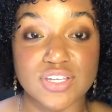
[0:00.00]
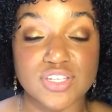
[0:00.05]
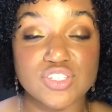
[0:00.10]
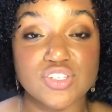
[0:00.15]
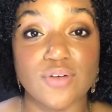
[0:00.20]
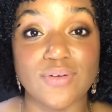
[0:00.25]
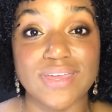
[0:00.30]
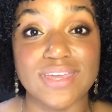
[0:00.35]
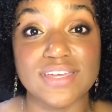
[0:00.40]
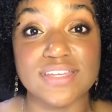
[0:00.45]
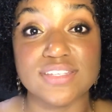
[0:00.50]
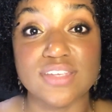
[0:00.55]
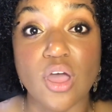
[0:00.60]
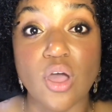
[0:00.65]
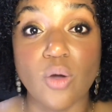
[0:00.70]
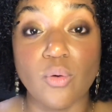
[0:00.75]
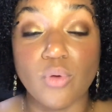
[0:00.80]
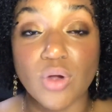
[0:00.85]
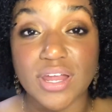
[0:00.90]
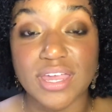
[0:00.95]
So he is
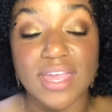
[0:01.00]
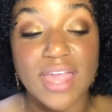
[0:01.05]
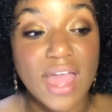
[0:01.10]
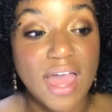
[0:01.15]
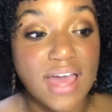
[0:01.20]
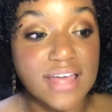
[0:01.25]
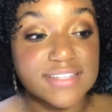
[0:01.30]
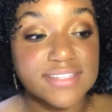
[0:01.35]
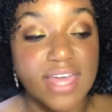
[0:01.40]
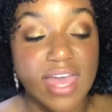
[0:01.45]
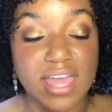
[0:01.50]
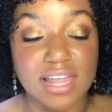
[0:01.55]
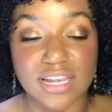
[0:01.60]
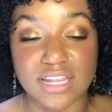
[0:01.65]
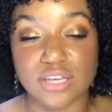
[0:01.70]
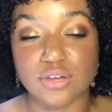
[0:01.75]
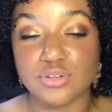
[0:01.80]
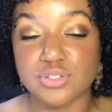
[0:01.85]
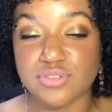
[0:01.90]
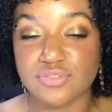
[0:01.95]
working as
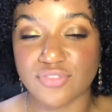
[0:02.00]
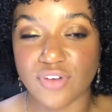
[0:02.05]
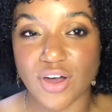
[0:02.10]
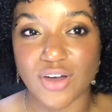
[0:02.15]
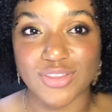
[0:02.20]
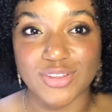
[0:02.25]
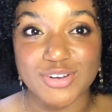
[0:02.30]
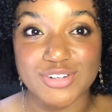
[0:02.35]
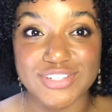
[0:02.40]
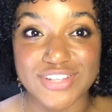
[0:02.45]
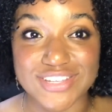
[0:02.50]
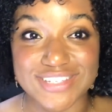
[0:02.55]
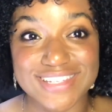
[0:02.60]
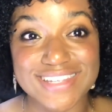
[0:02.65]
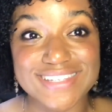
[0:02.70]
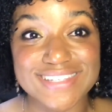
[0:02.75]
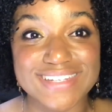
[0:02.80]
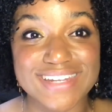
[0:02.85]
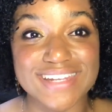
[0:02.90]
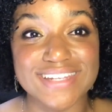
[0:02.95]
Elio's father's
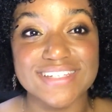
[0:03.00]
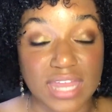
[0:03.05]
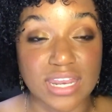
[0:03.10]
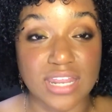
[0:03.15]
assistant.